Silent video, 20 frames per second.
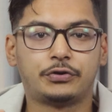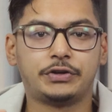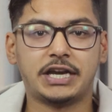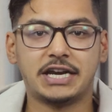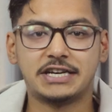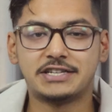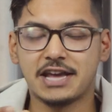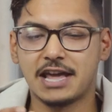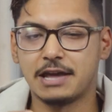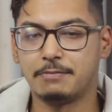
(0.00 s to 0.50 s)

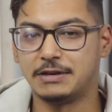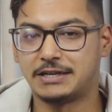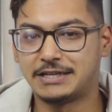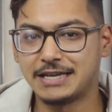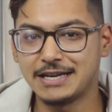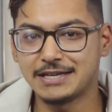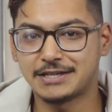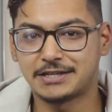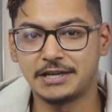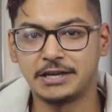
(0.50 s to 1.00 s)
Create A/B
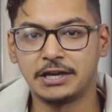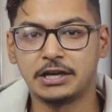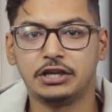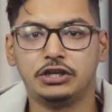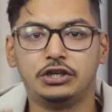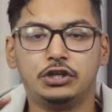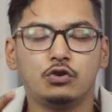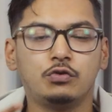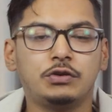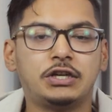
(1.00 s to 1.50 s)
Testing,
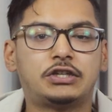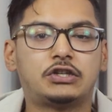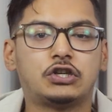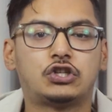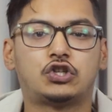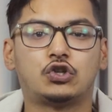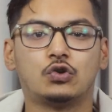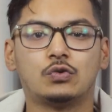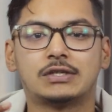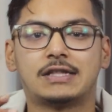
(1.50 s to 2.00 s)
you need to
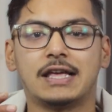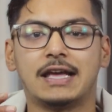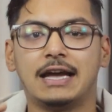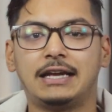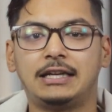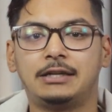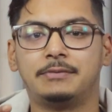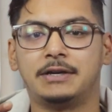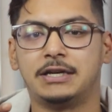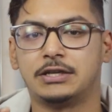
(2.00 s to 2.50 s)
choose the
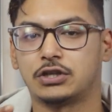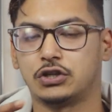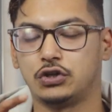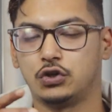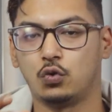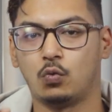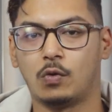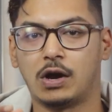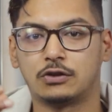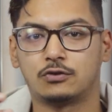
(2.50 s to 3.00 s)
element
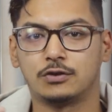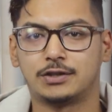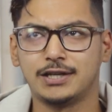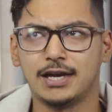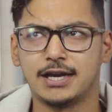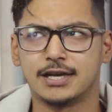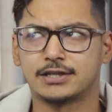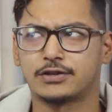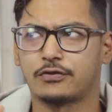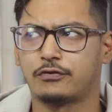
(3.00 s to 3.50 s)
you want to
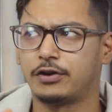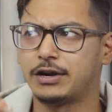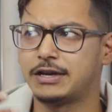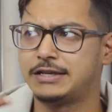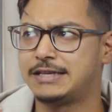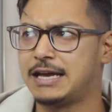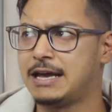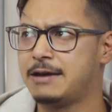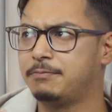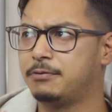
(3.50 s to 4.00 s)
test. For
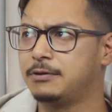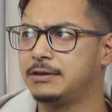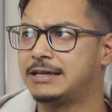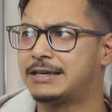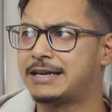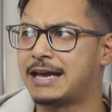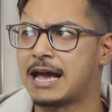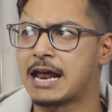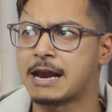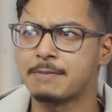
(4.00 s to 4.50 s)
example,
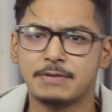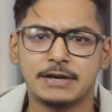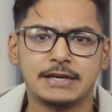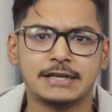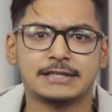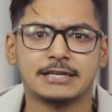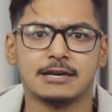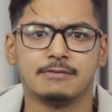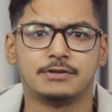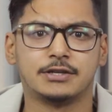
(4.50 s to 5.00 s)
it can be
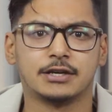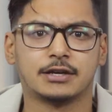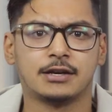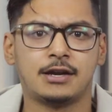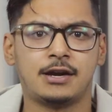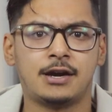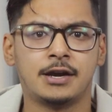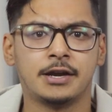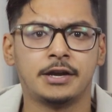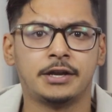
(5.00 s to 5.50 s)
subject
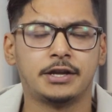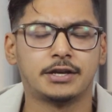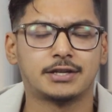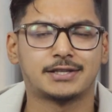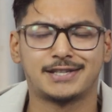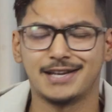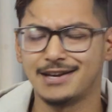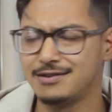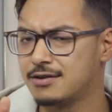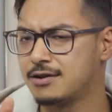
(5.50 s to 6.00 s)
line,
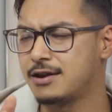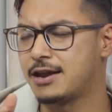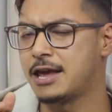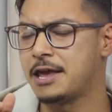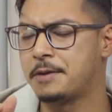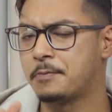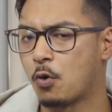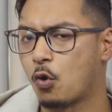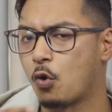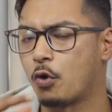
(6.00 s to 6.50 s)
sender
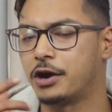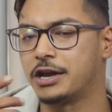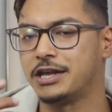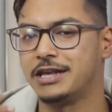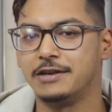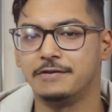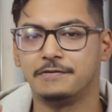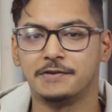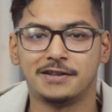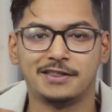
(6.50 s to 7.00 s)
name, or
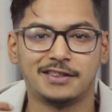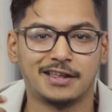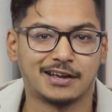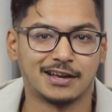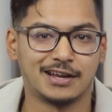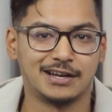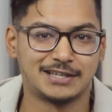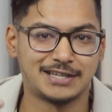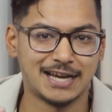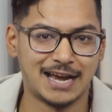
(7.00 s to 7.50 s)
even the
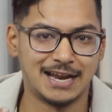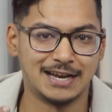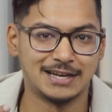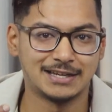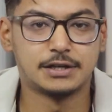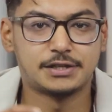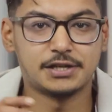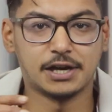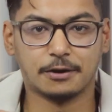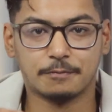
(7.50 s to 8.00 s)
content.
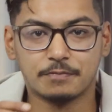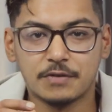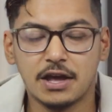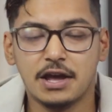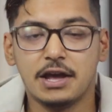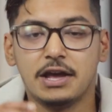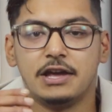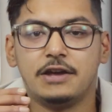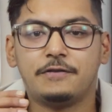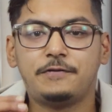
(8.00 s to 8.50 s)
So
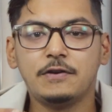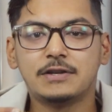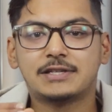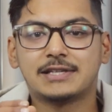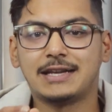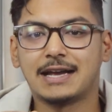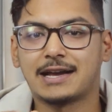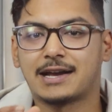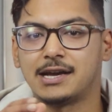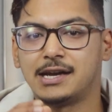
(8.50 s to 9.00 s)
if you
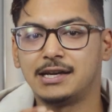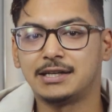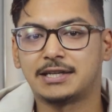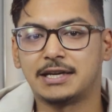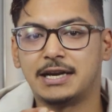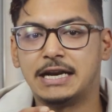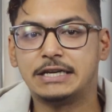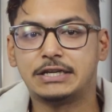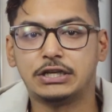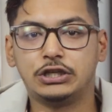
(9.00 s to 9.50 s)
select
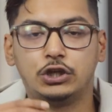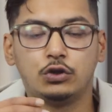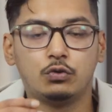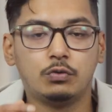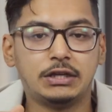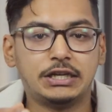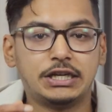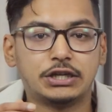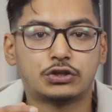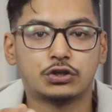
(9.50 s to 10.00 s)
content, you
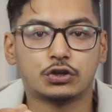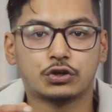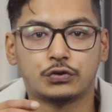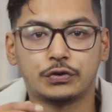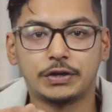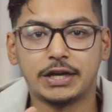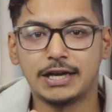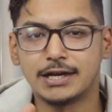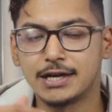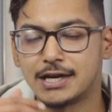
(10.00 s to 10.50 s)
will need to
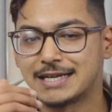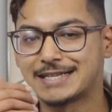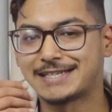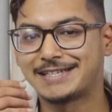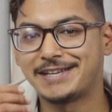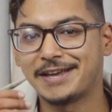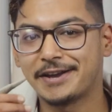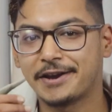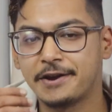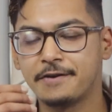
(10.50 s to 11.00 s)
create a
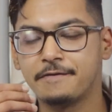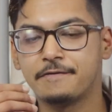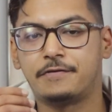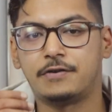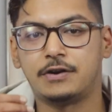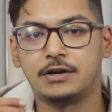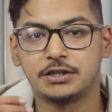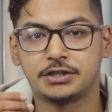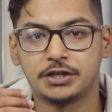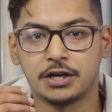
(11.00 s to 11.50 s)
second
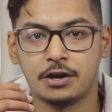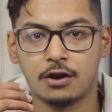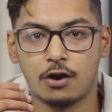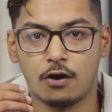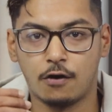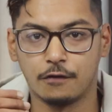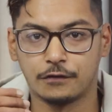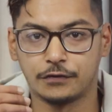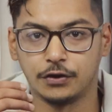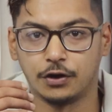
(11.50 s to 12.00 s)
version
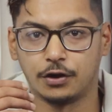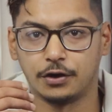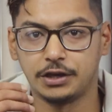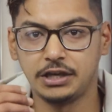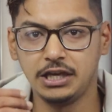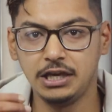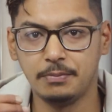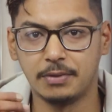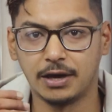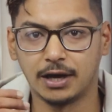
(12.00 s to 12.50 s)
of your
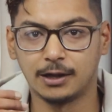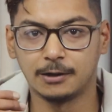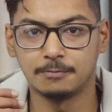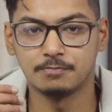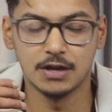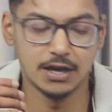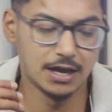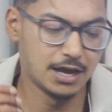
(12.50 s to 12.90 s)
email.